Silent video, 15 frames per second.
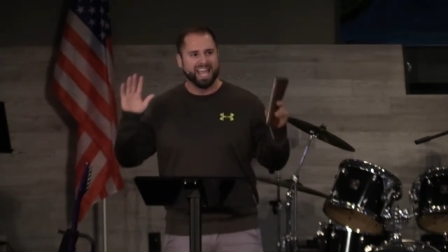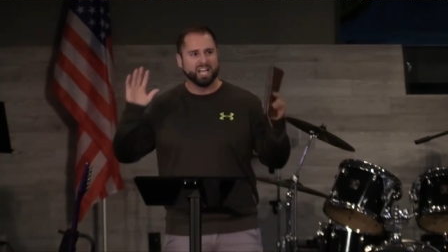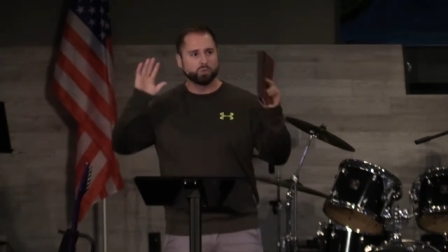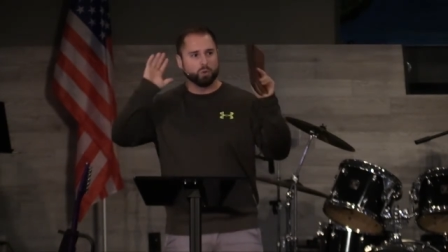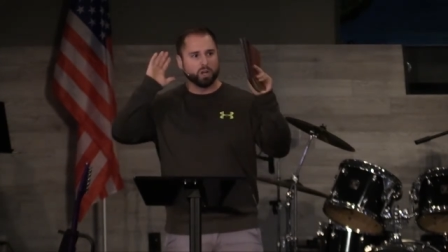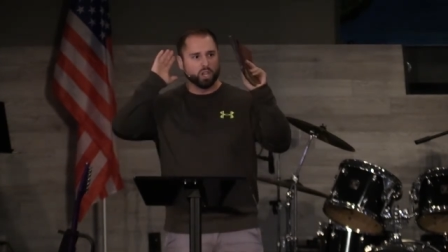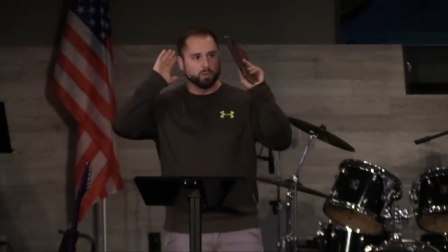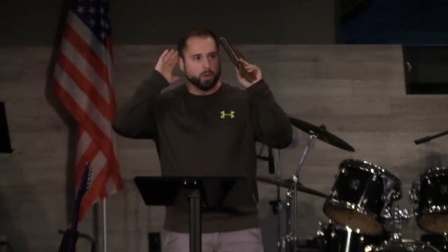
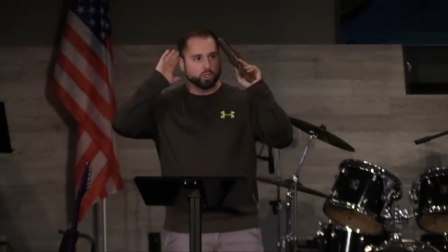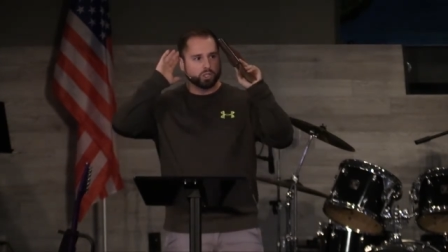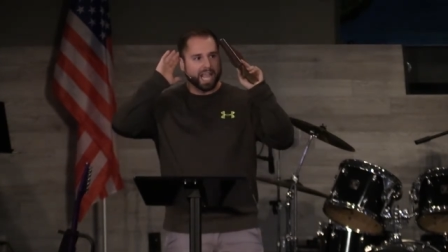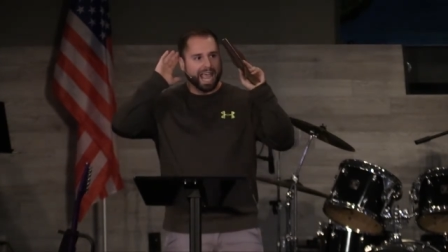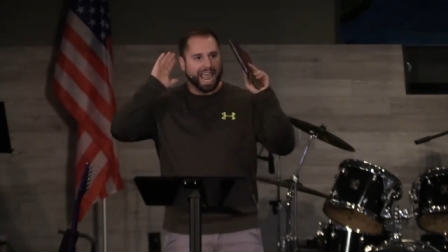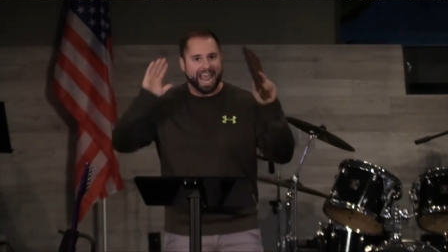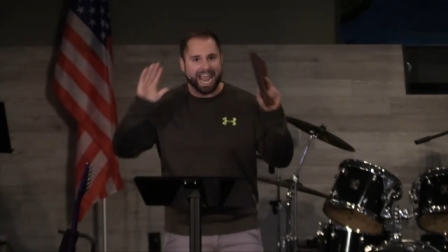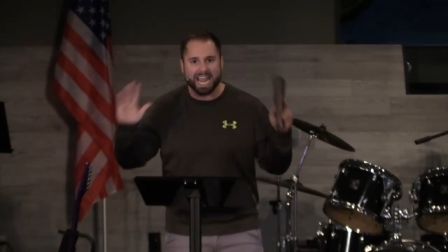is one of the most
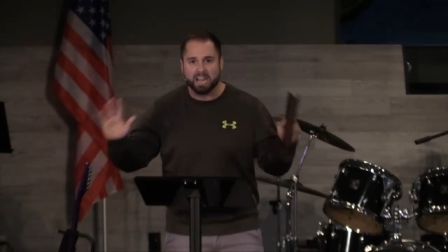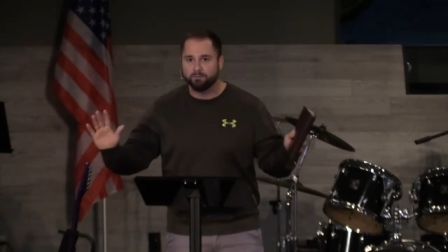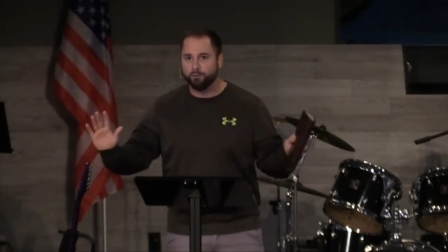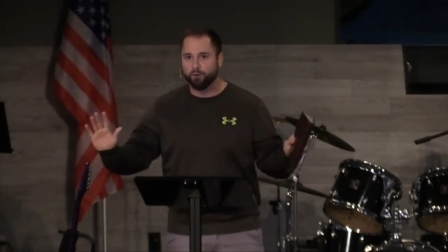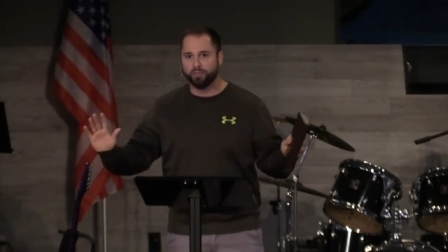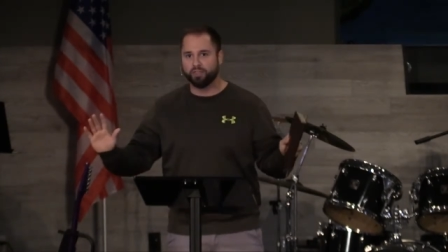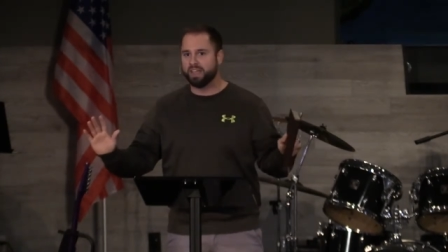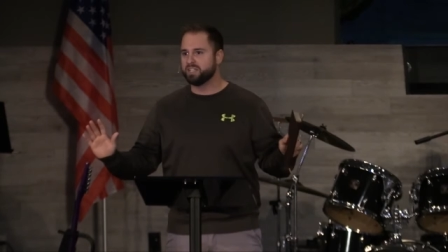
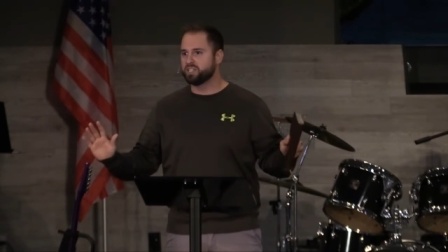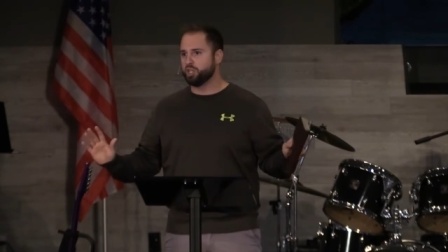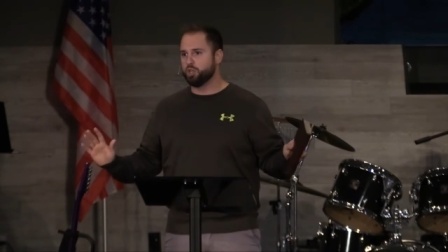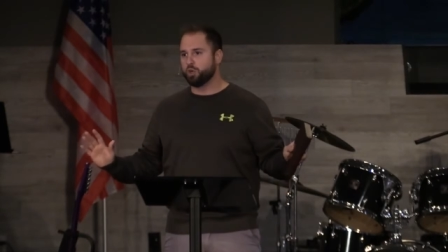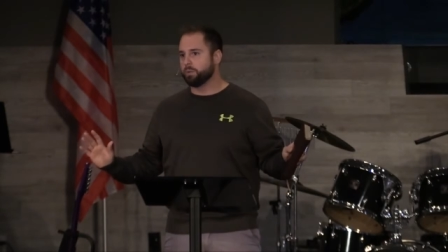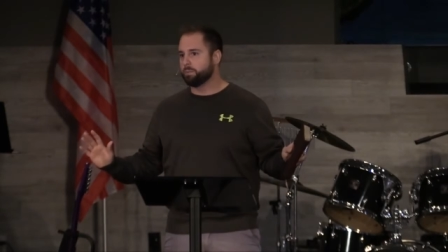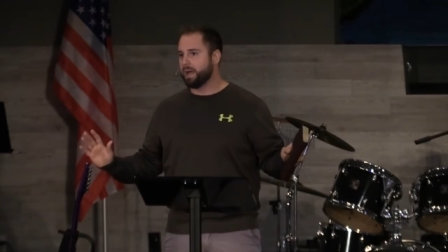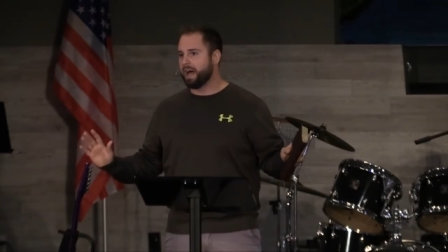hateful things that
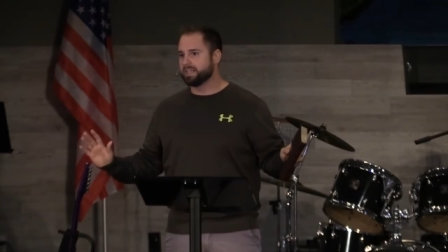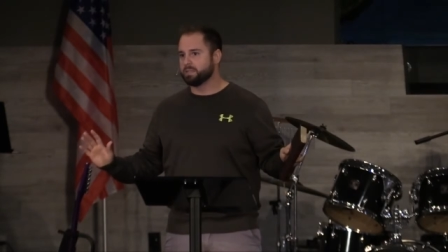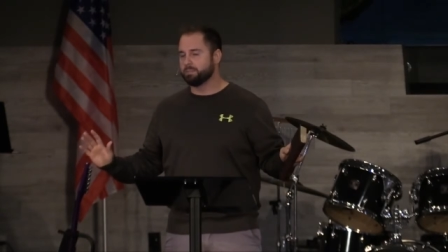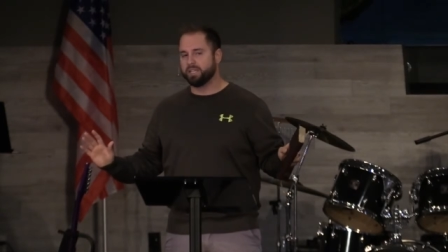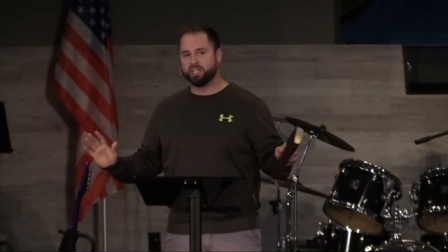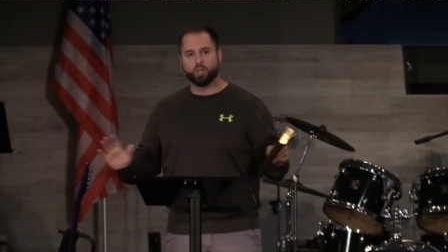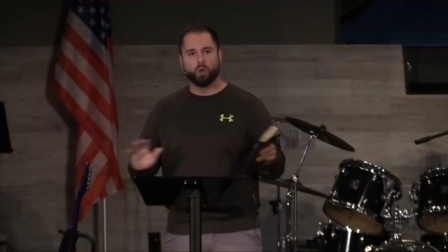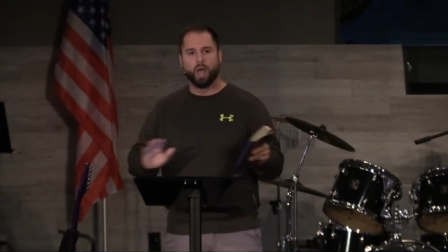you could
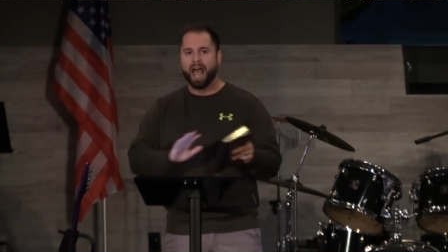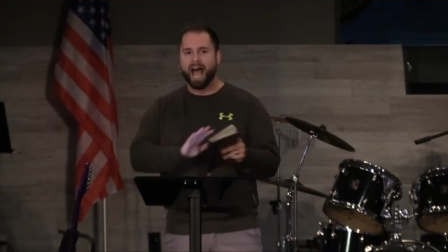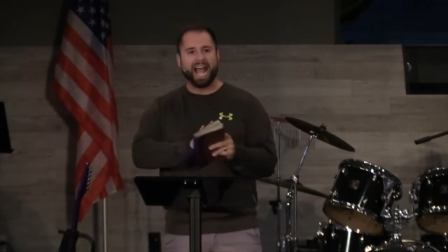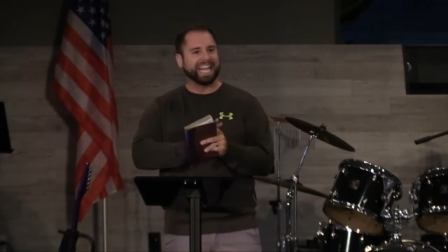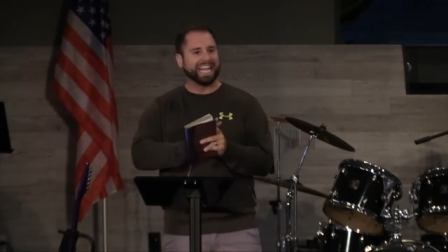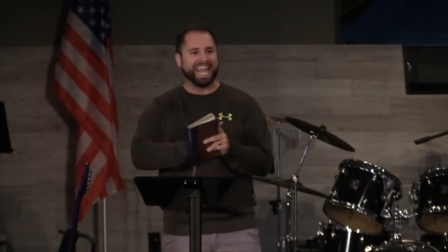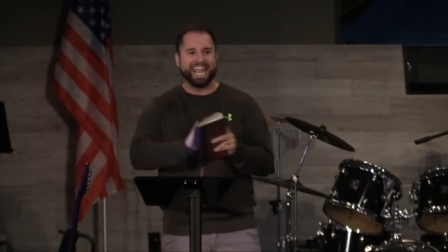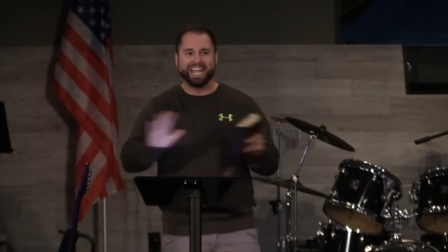possibly do.
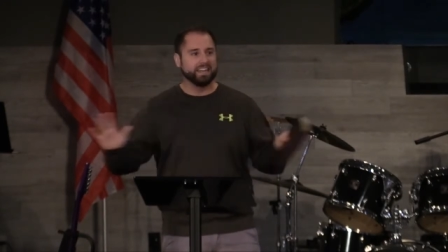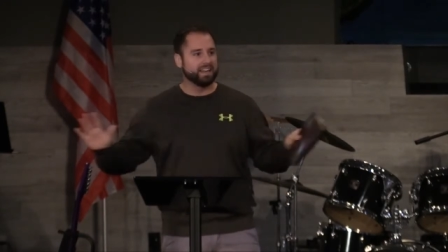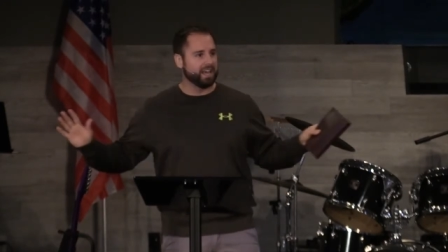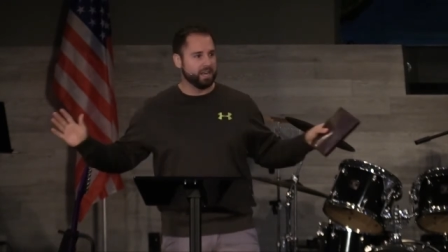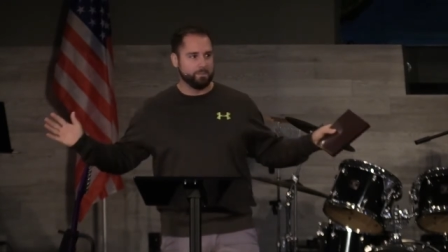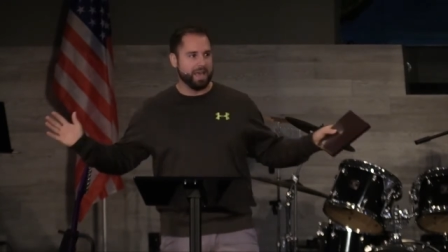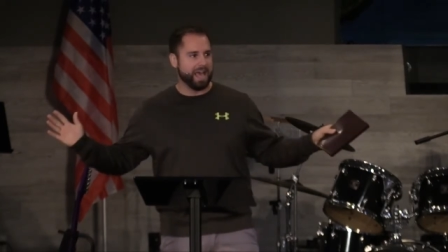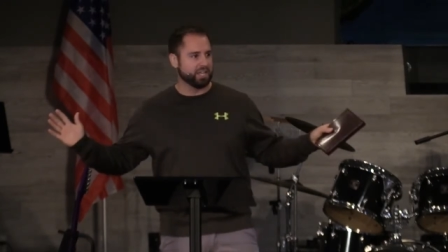I
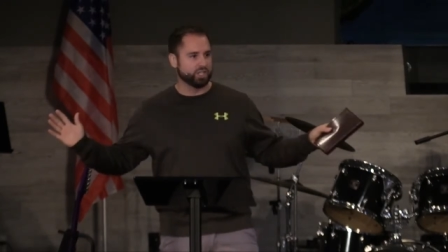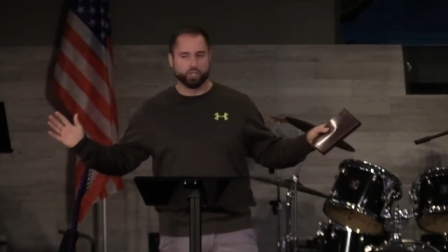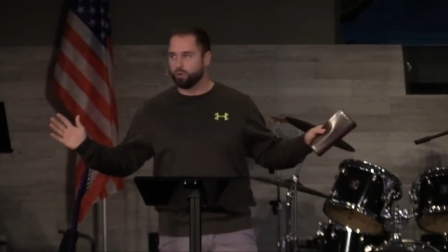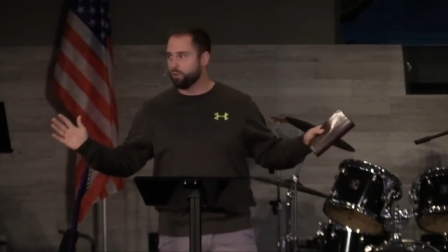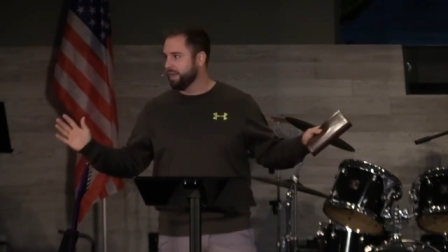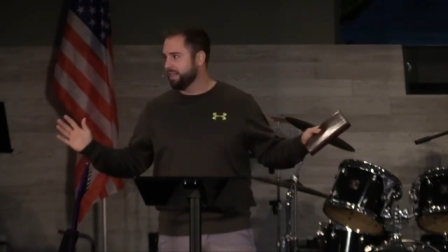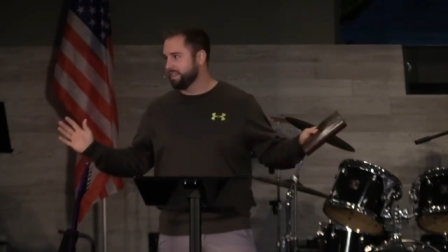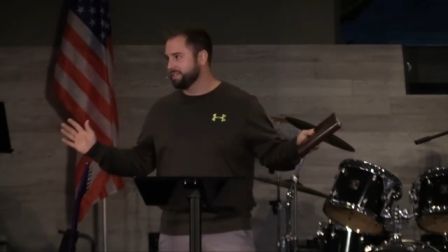cannot imagine
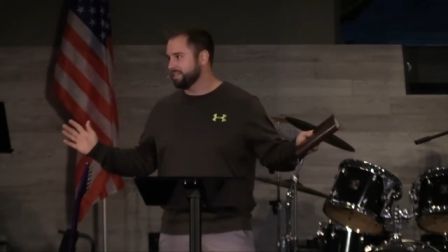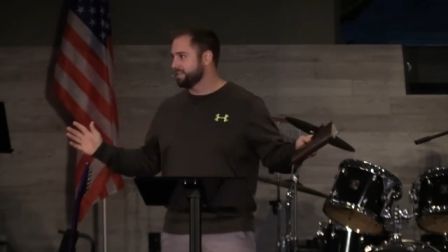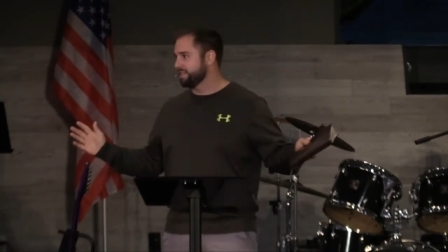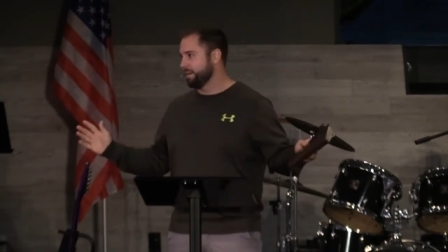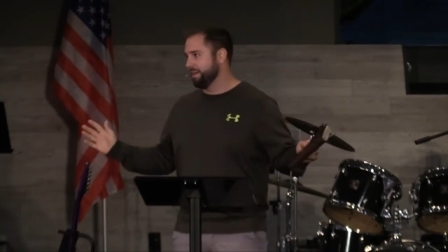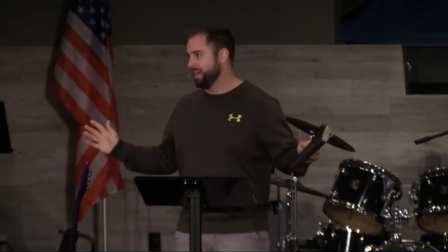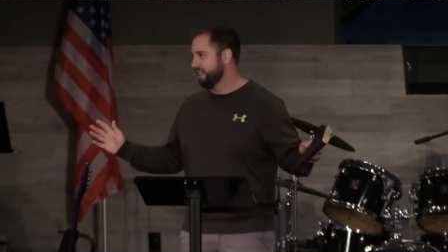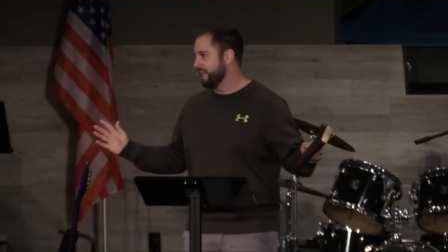doing this to
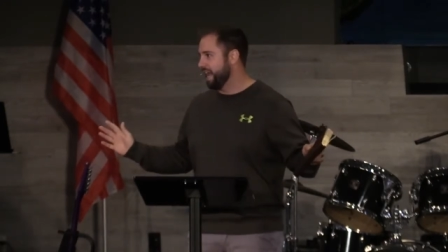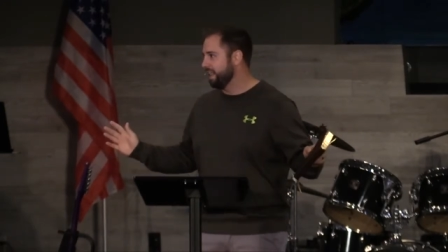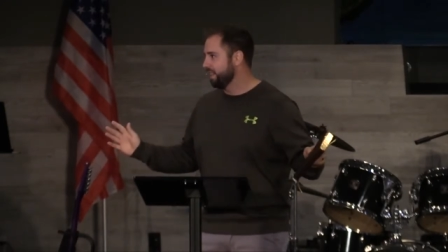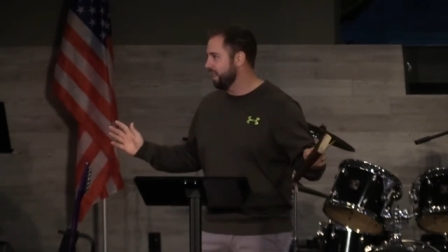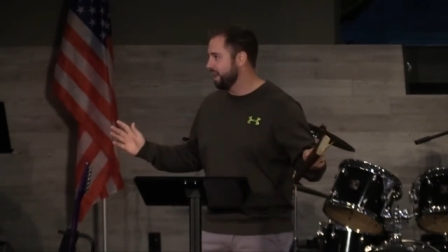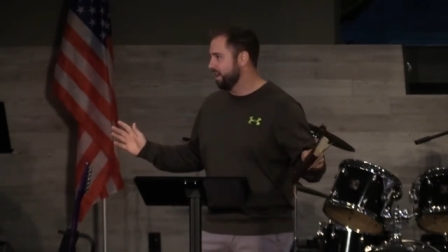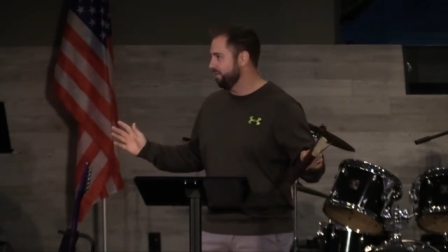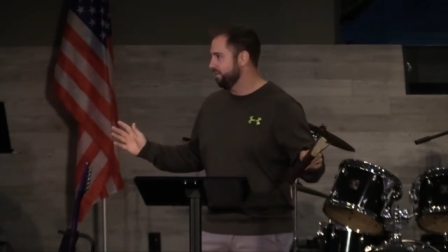somebody that I
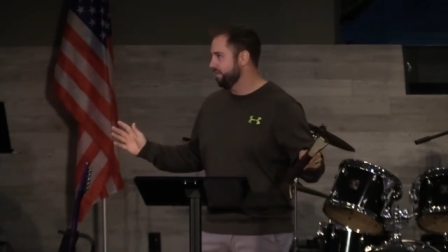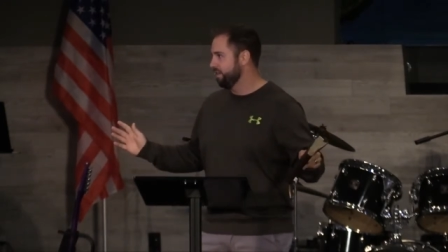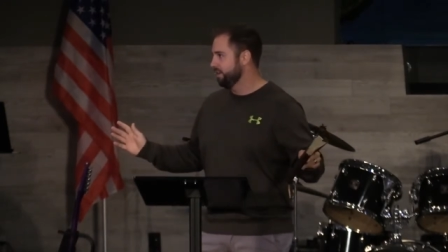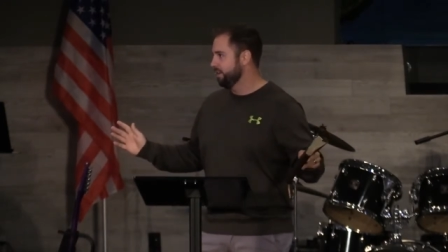love.